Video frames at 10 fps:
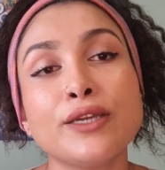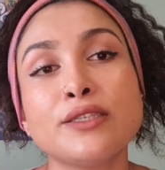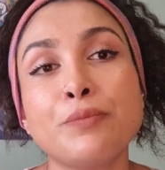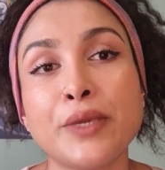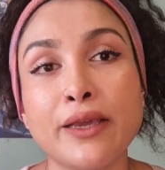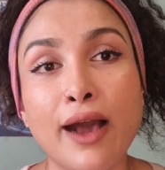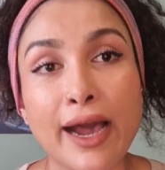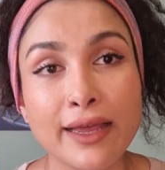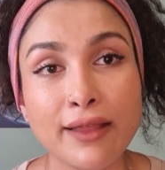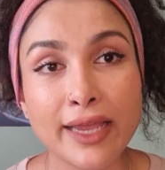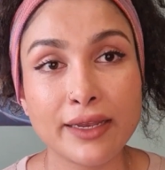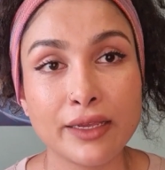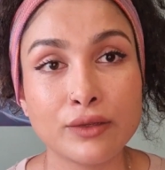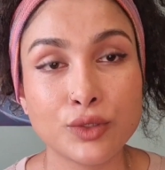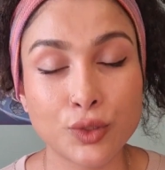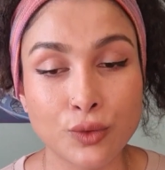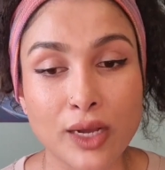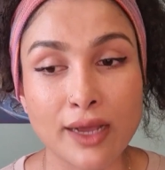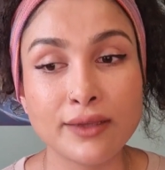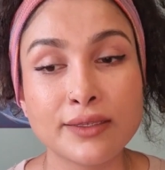going to be highlighting to
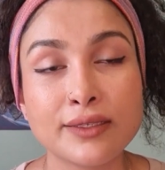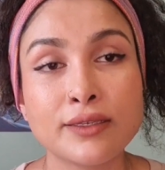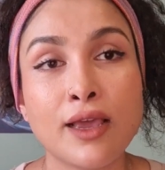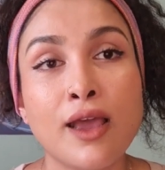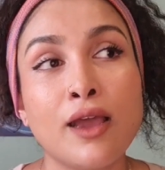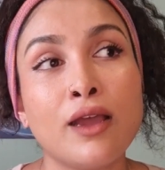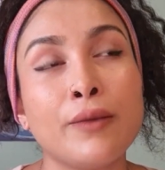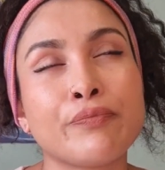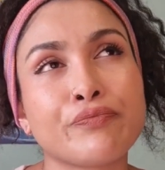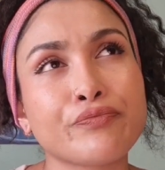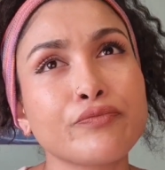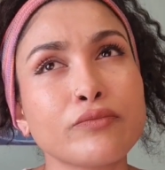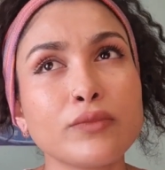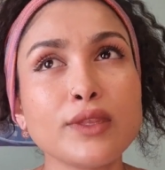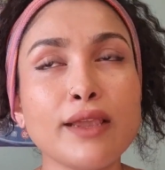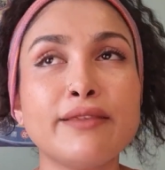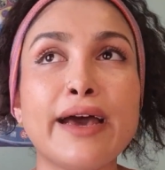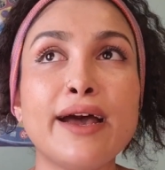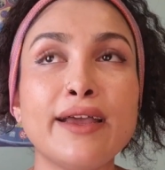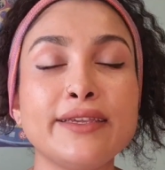us
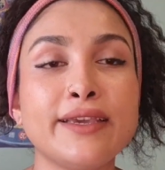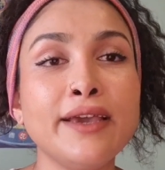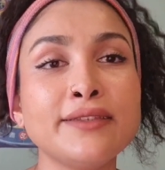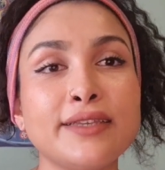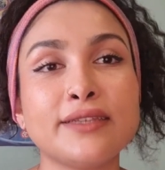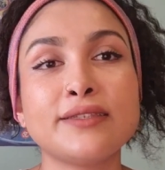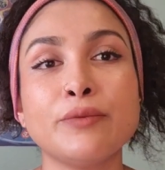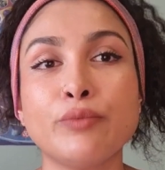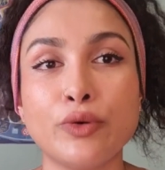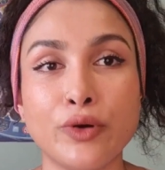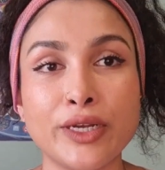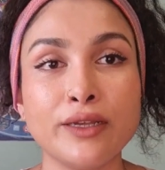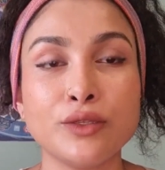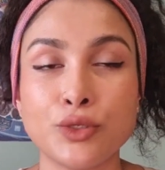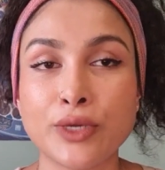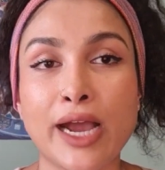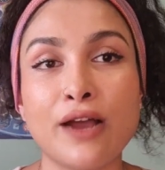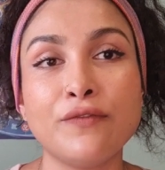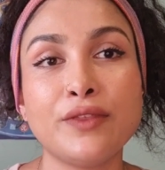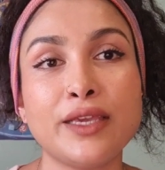that yes, it's important to
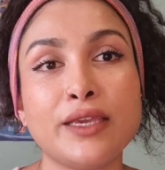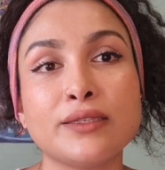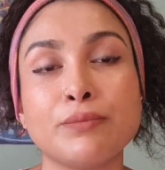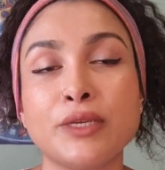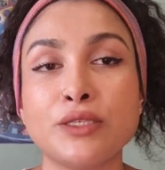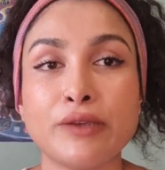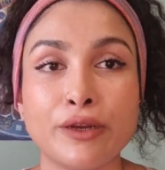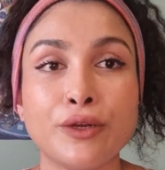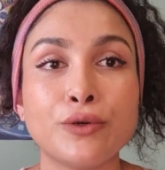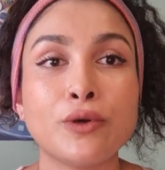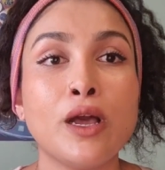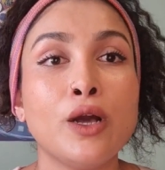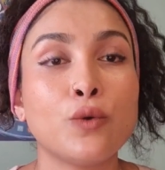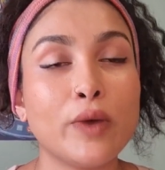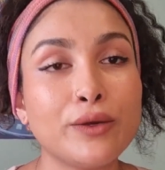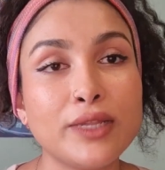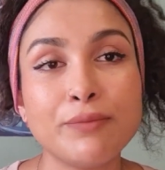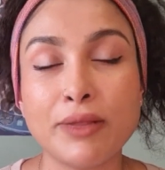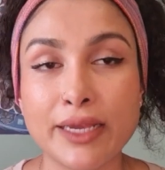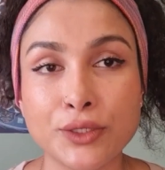have these material worldly
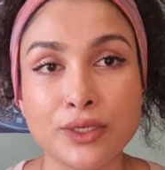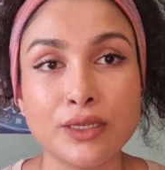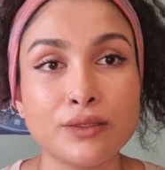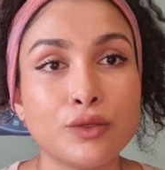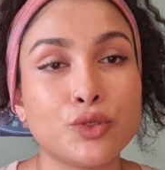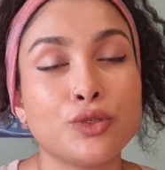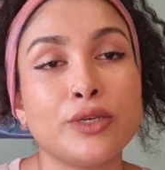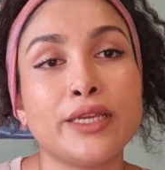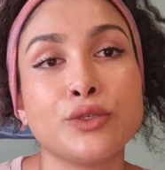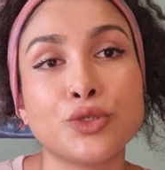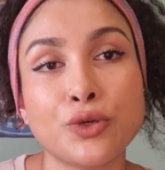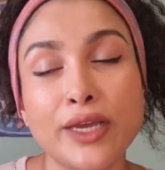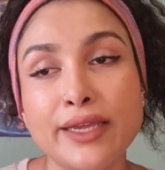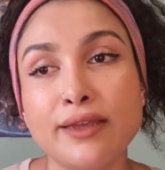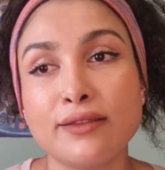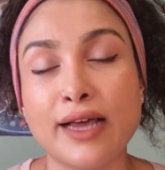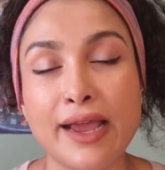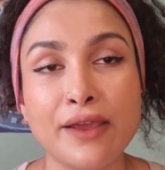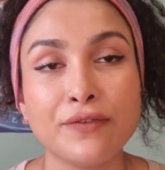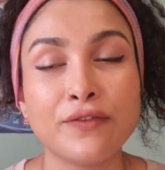pleasures to enjoy
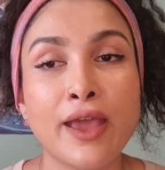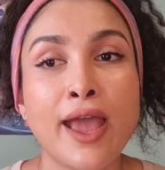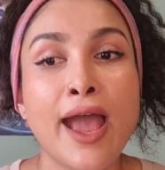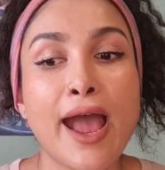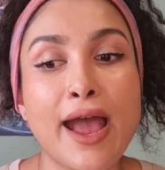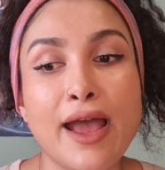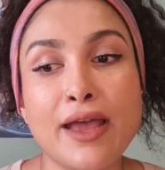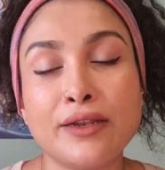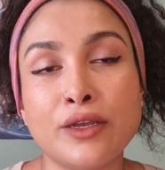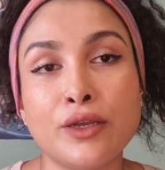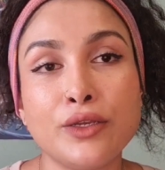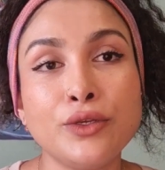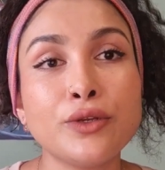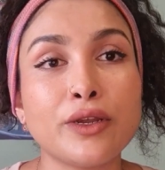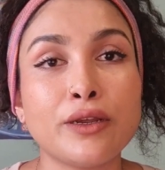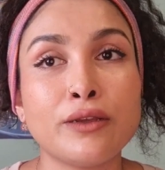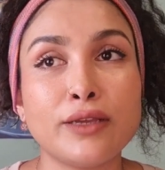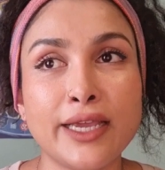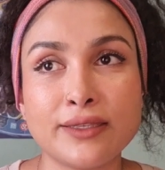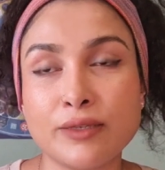life, and you know,
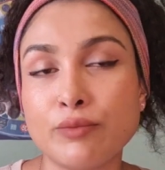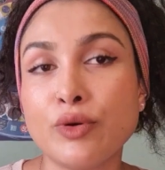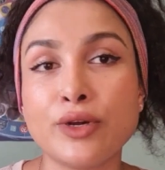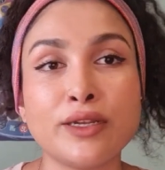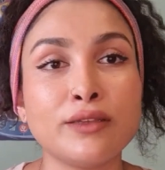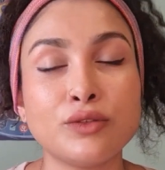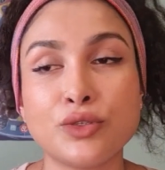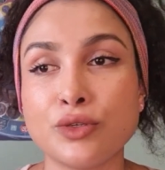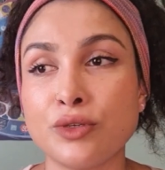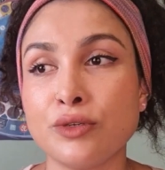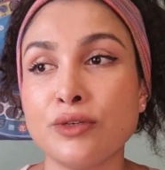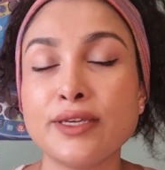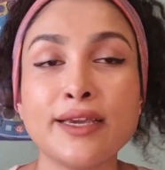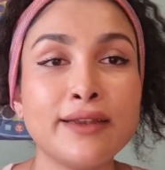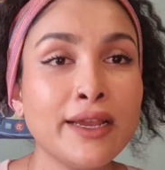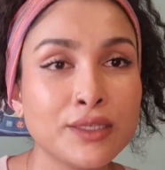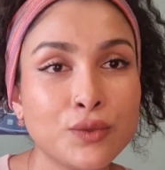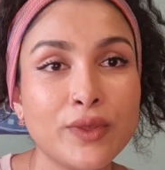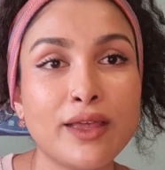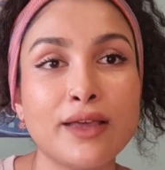it's important to connect
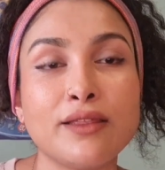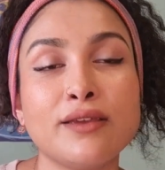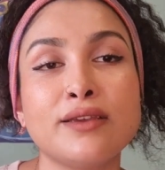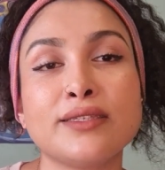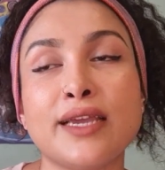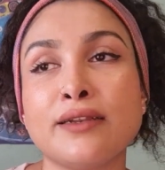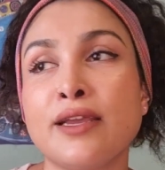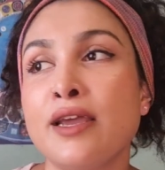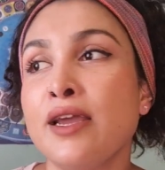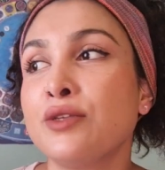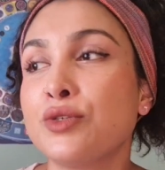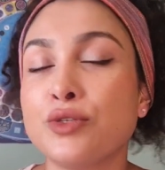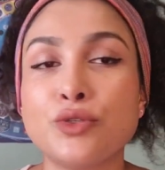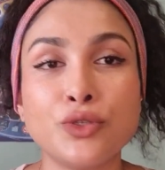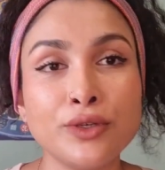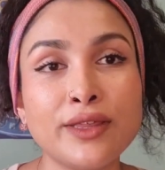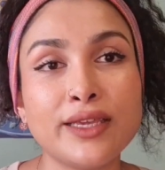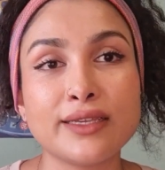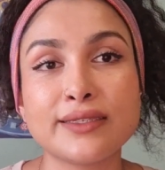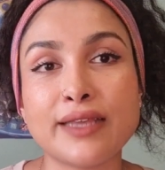with others and to do
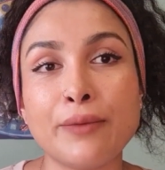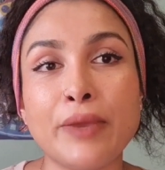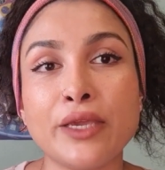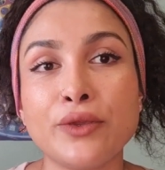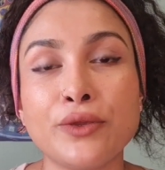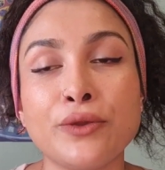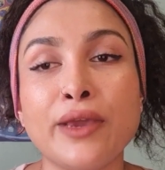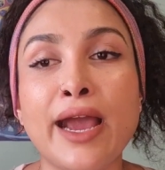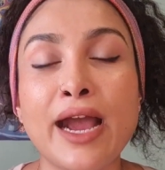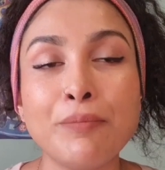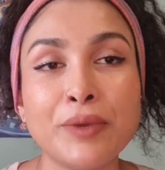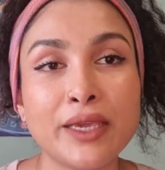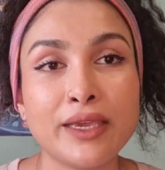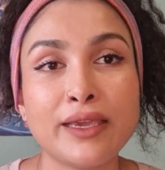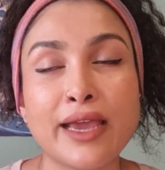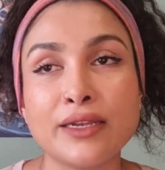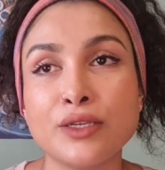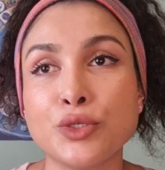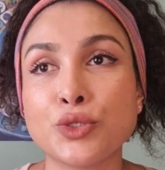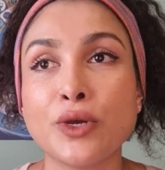things that make you happy and
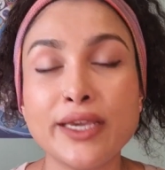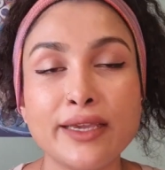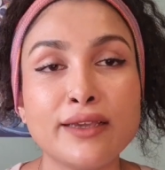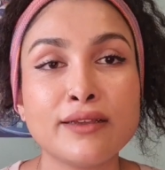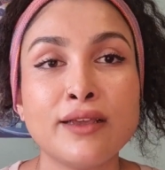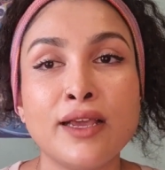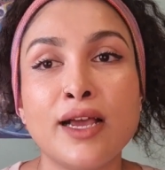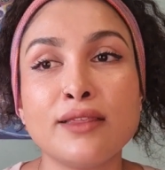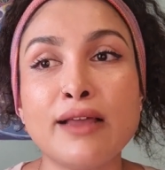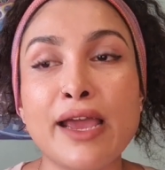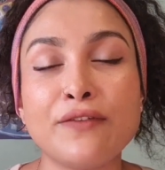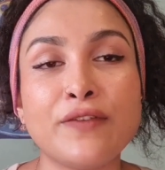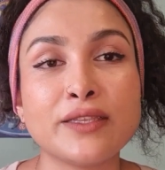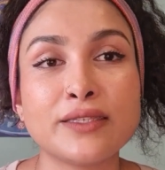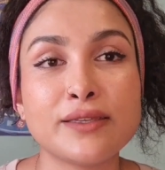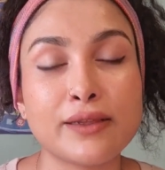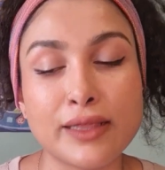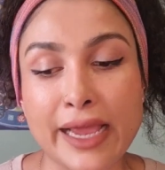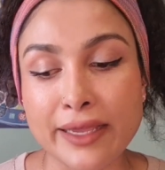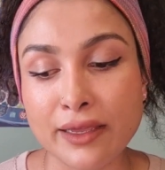enjoying life. It's
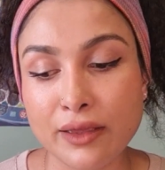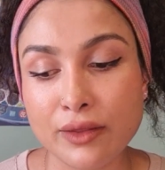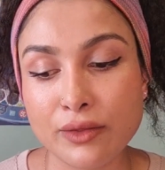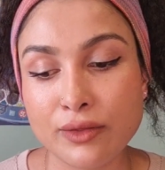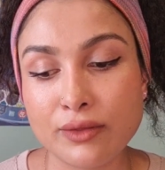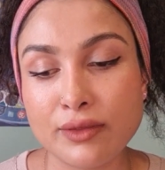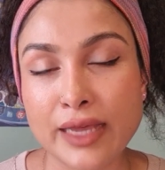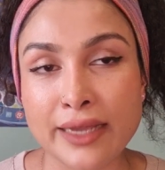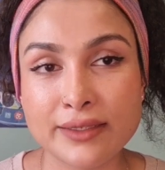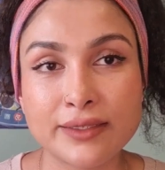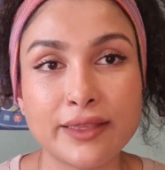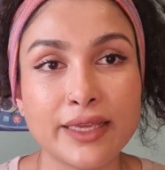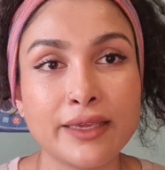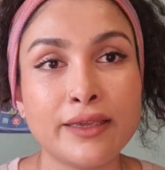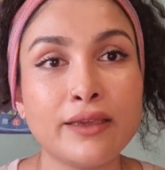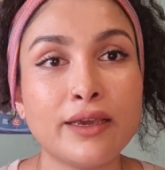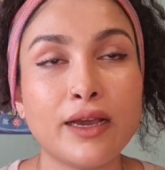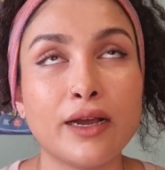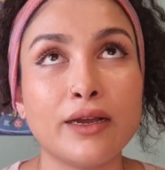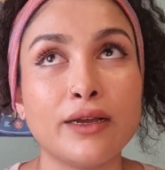like that's the
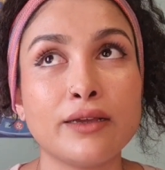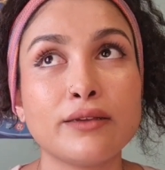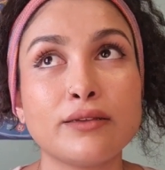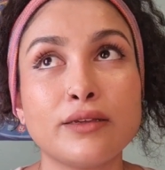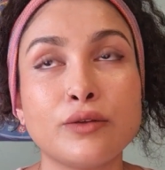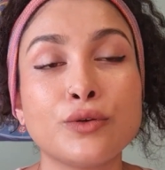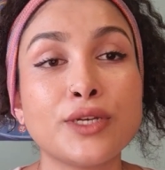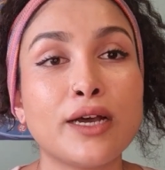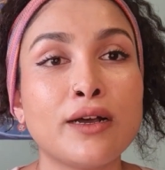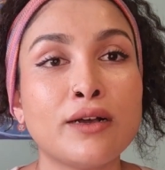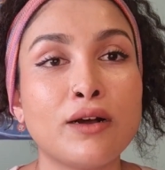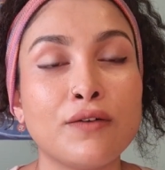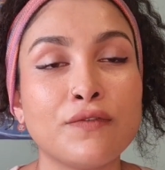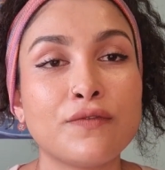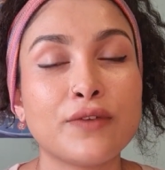guna of